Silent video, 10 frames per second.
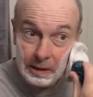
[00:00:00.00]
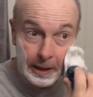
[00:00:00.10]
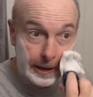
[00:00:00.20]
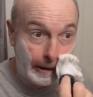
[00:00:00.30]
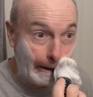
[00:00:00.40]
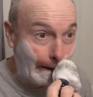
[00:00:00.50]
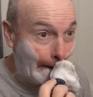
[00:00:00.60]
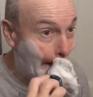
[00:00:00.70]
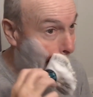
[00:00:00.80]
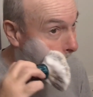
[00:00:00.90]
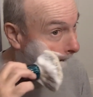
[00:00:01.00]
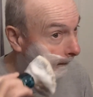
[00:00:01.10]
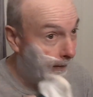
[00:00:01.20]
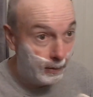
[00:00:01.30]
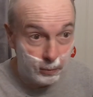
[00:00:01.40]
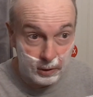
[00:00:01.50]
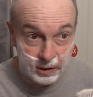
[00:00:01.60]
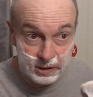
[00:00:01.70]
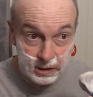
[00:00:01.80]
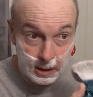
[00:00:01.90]
a
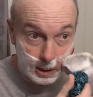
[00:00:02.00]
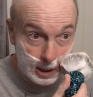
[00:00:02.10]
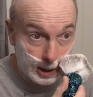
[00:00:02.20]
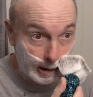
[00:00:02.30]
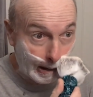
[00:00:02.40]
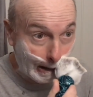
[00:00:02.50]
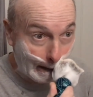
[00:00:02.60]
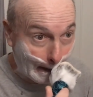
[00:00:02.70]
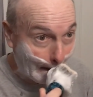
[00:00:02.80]
brush that long.